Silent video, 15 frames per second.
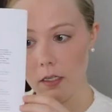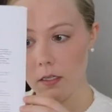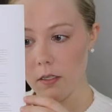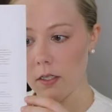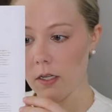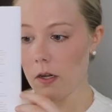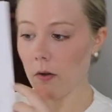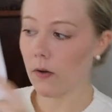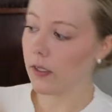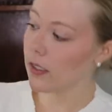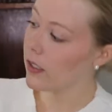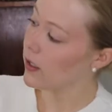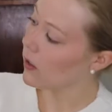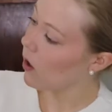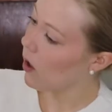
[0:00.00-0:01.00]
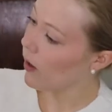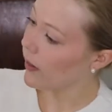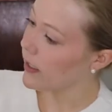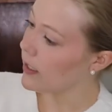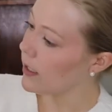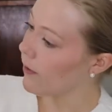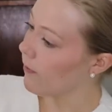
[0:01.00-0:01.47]
So it's
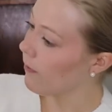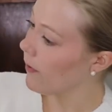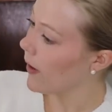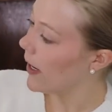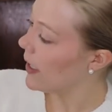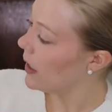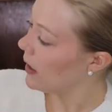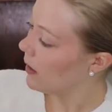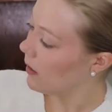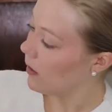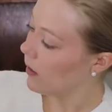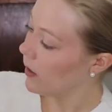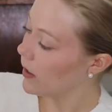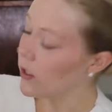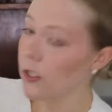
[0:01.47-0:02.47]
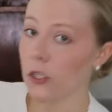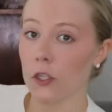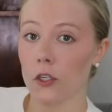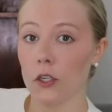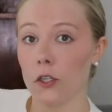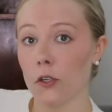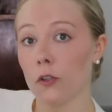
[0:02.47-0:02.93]
all these different
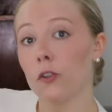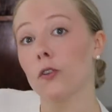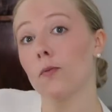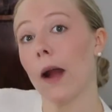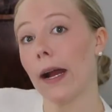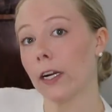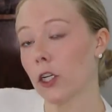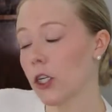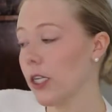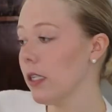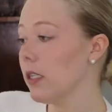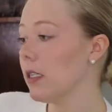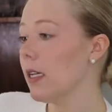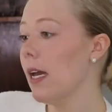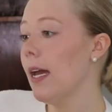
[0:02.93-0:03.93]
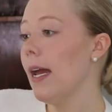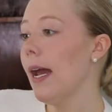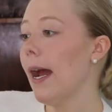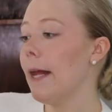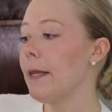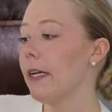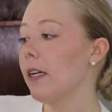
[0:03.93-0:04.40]
directions,
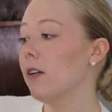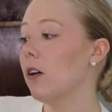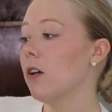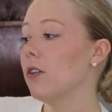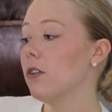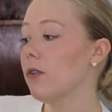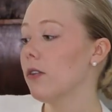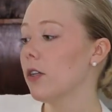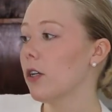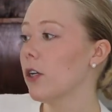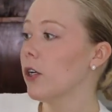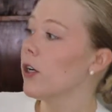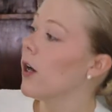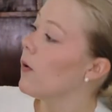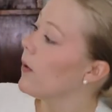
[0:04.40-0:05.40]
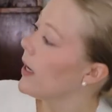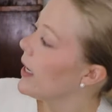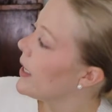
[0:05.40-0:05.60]
and then it also is going to go